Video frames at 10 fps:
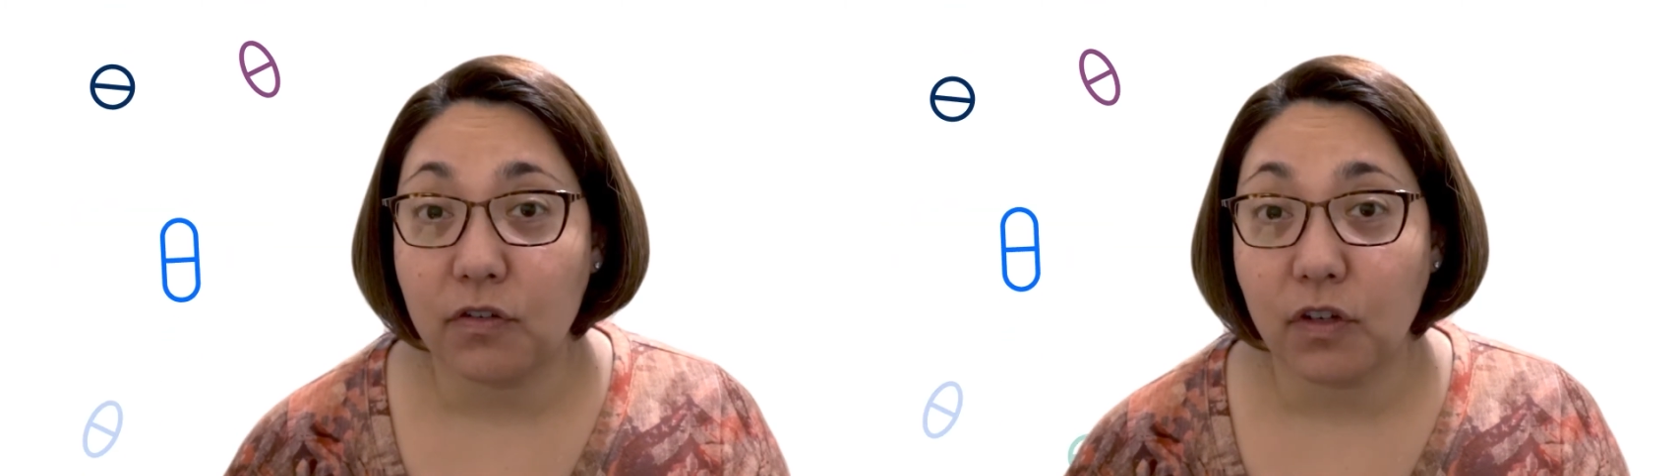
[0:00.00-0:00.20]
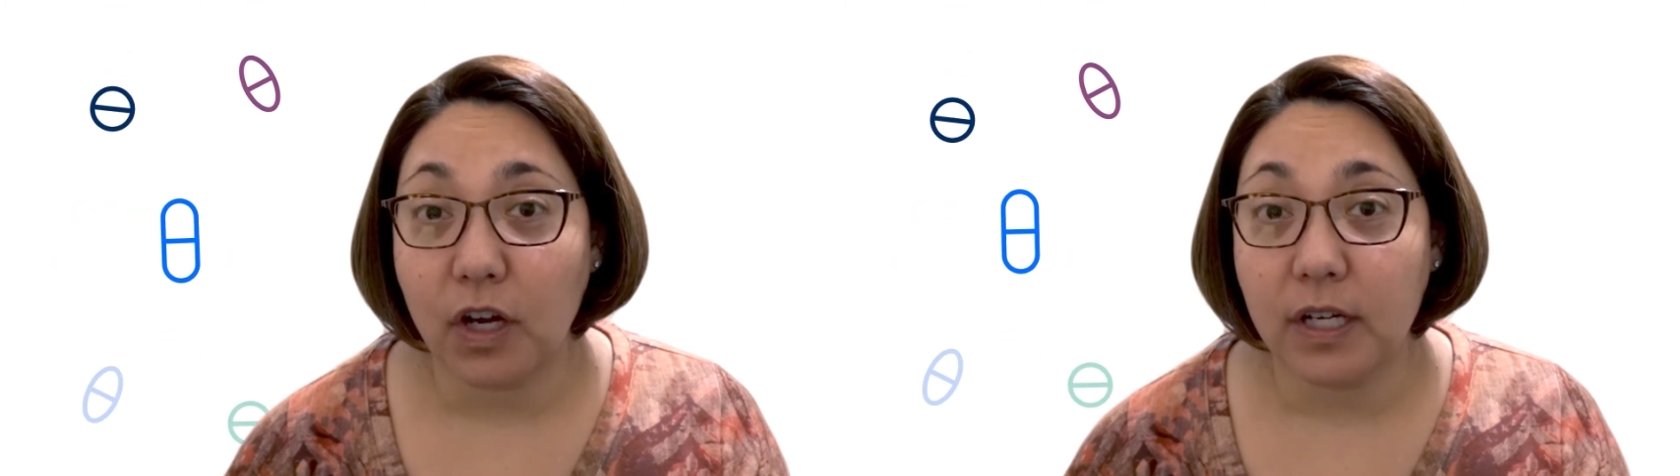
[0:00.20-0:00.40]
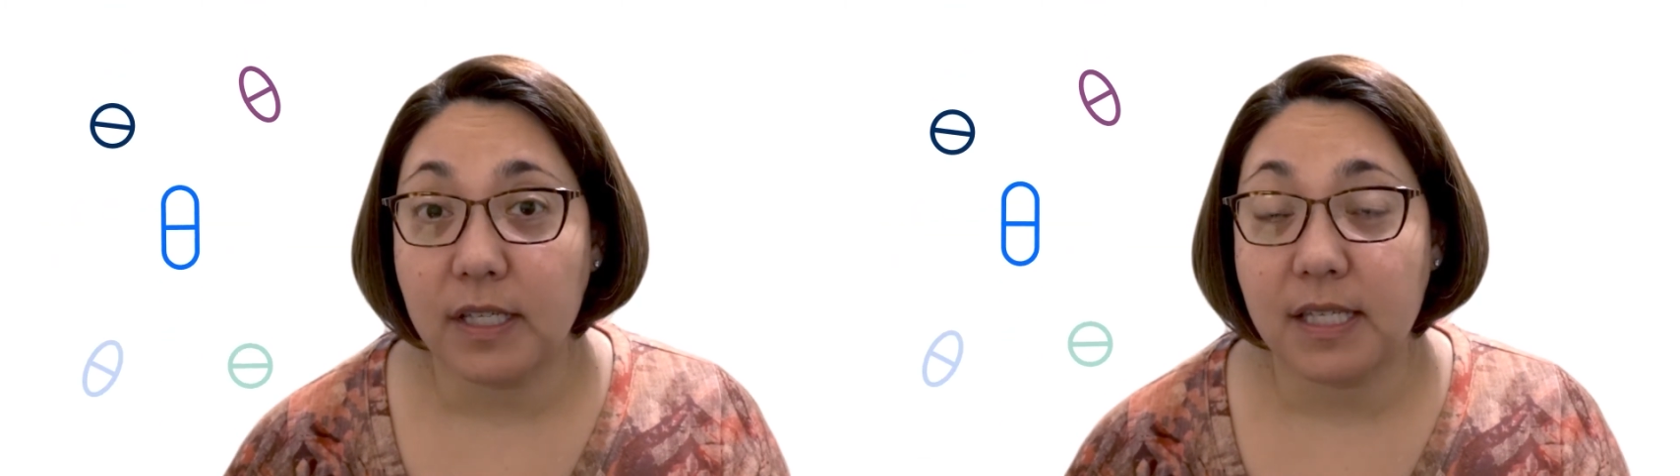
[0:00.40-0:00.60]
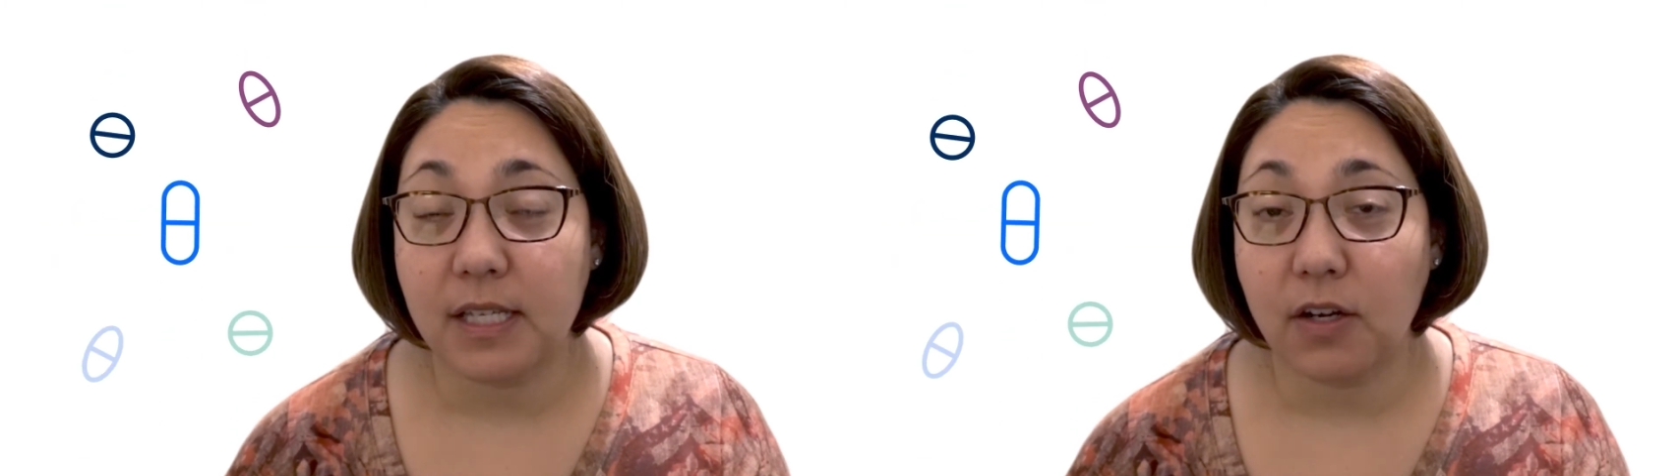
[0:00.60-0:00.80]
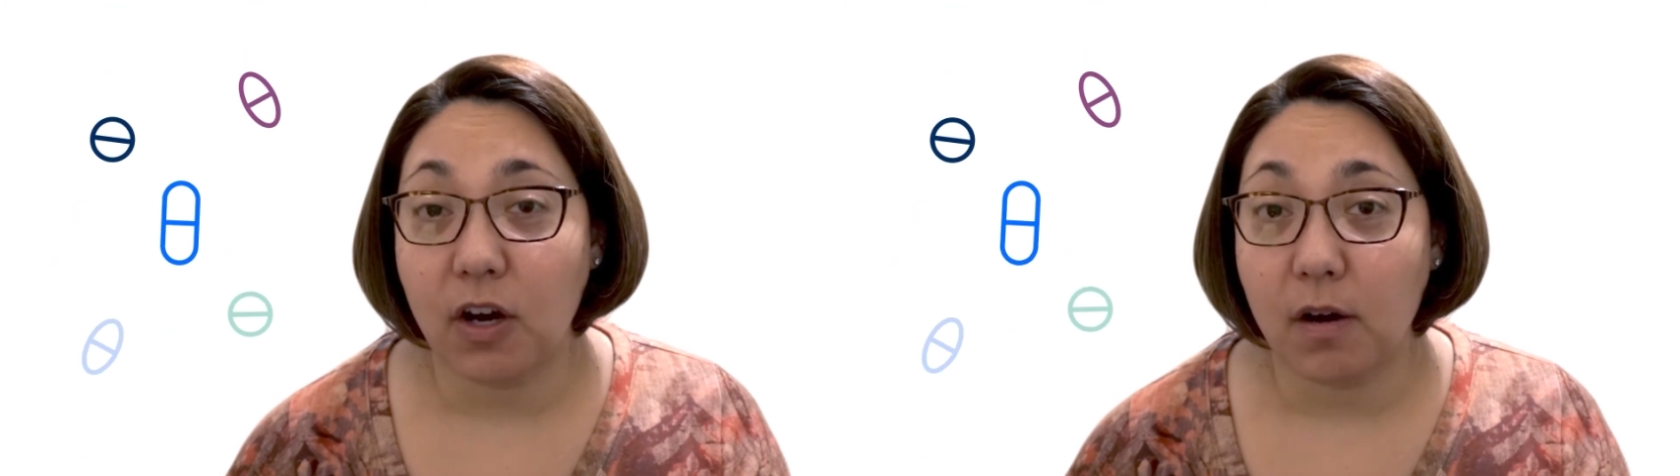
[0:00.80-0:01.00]
drugs
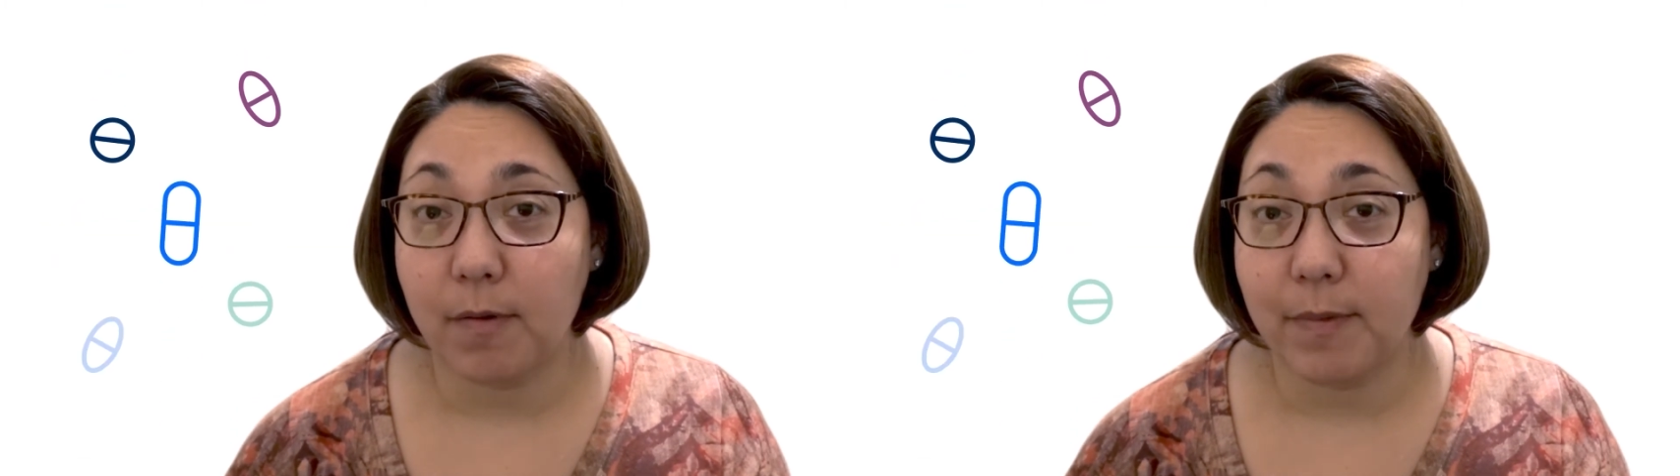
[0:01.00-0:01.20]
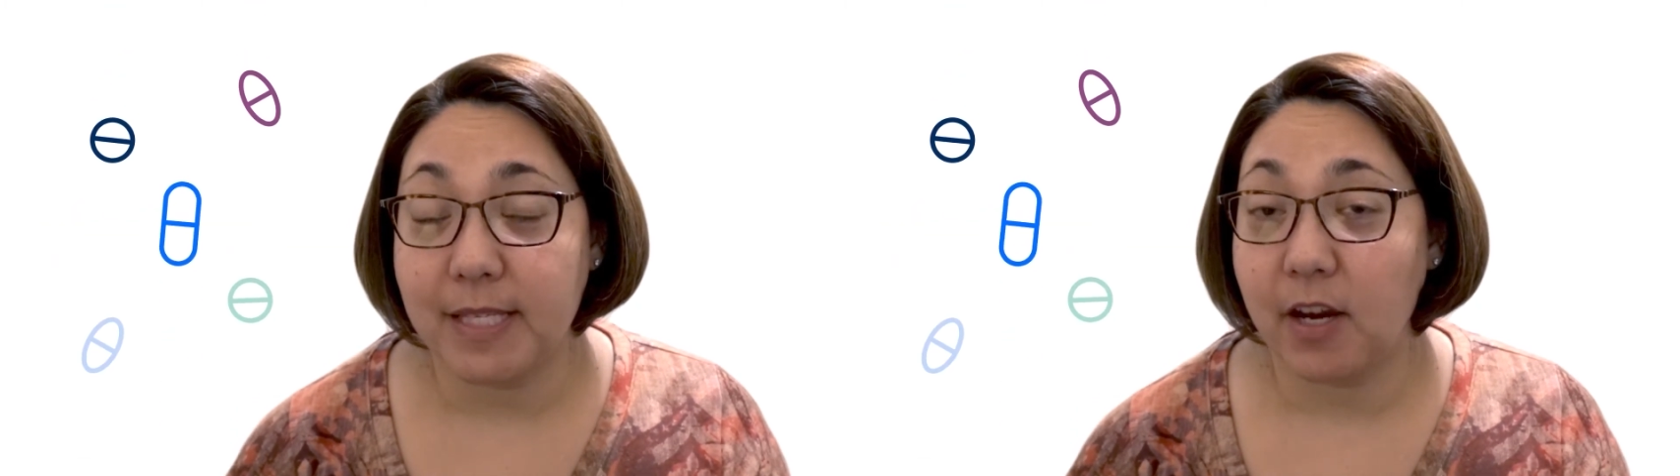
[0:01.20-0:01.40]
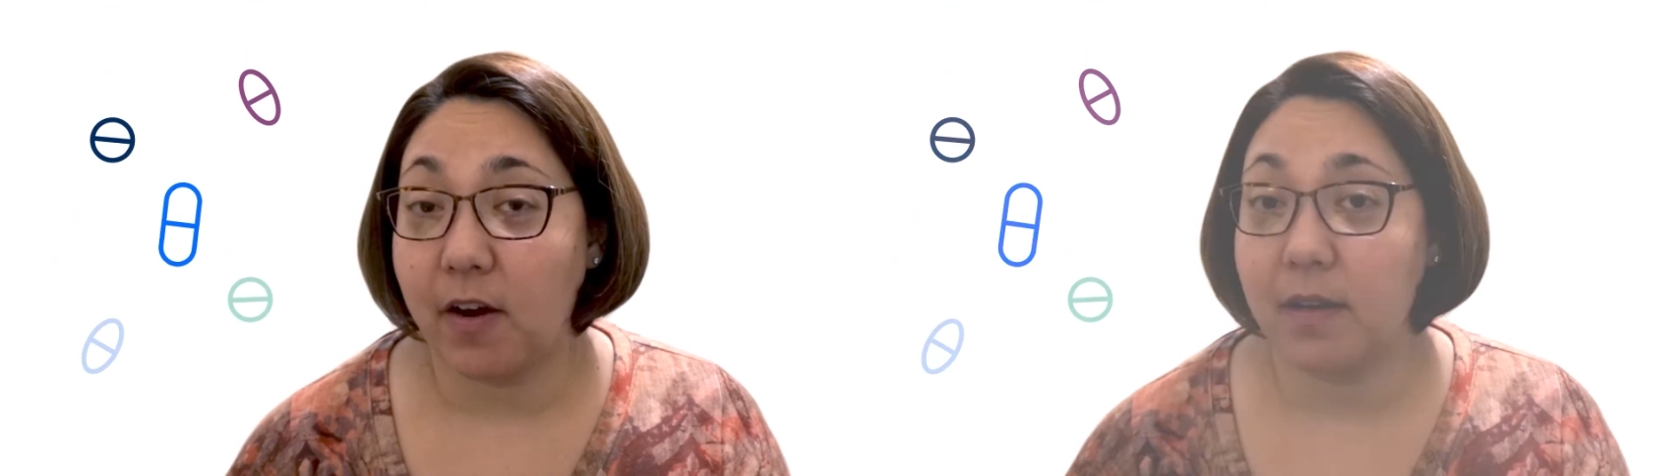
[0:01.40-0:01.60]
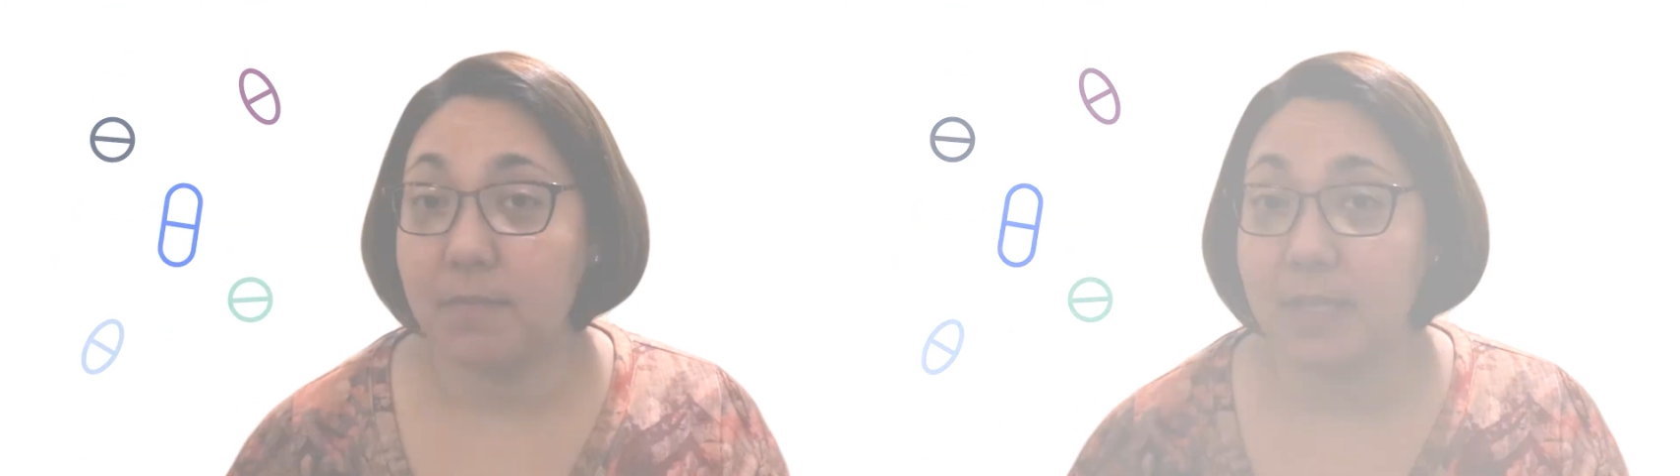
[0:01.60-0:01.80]
in our armamentarium